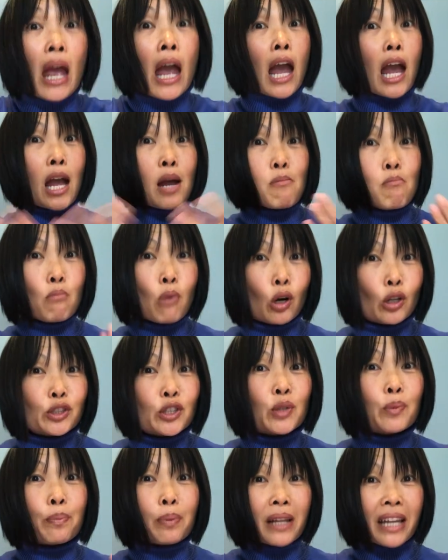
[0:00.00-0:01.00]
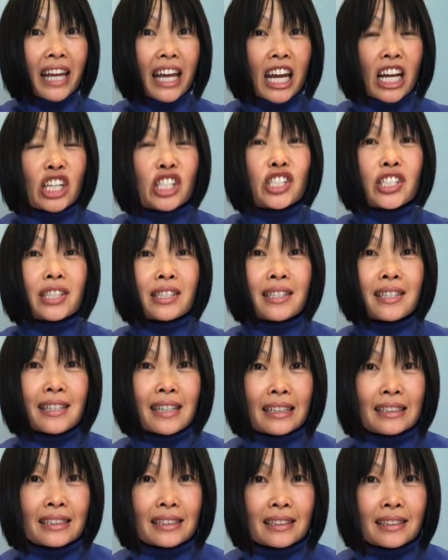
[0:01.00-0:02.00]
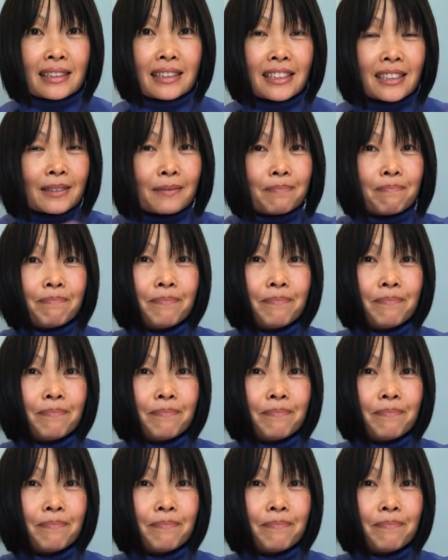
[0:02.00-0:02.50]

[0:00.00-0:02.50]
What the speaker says: a multiplication sentence.